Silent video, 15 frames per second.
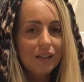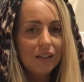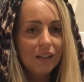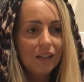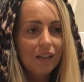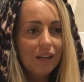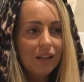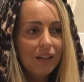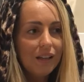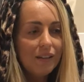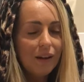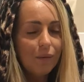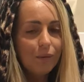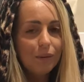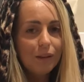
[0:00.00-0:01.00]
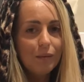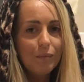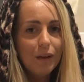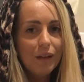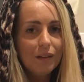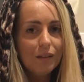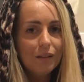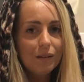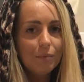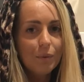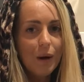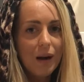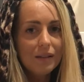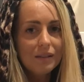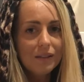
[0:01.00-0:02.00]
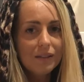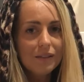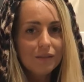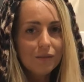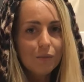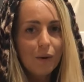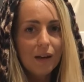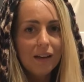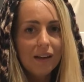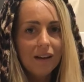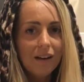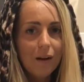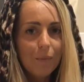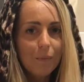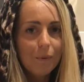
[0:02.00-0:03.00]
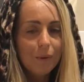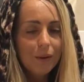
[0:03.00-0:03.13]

and that really made the process of waking up,